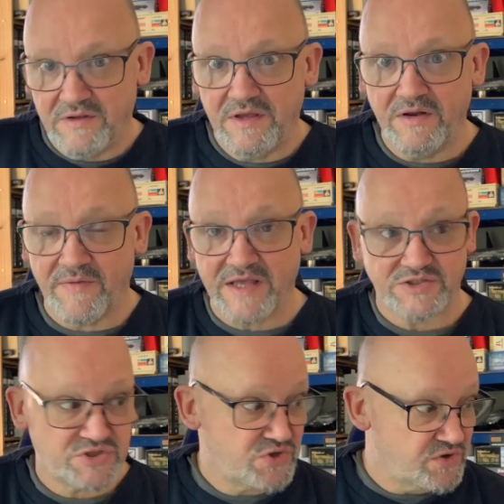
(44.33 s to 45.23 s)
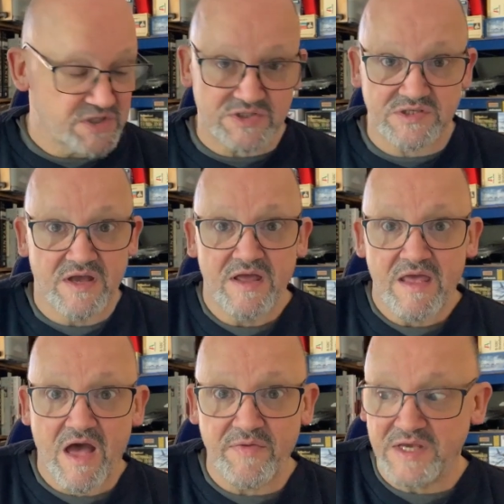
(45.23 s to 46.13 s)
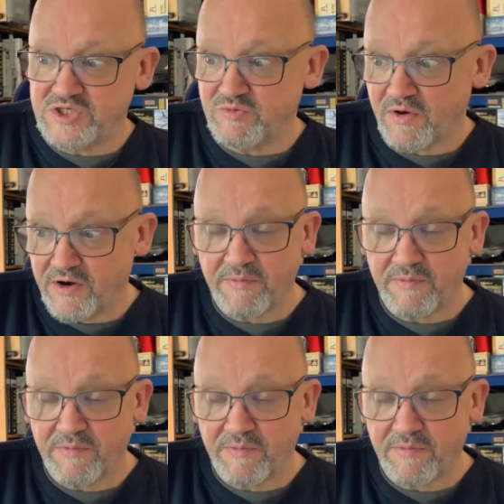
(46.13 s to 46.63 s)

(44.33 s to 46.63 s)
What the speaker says: You know, that Stug is, I think it's swallowed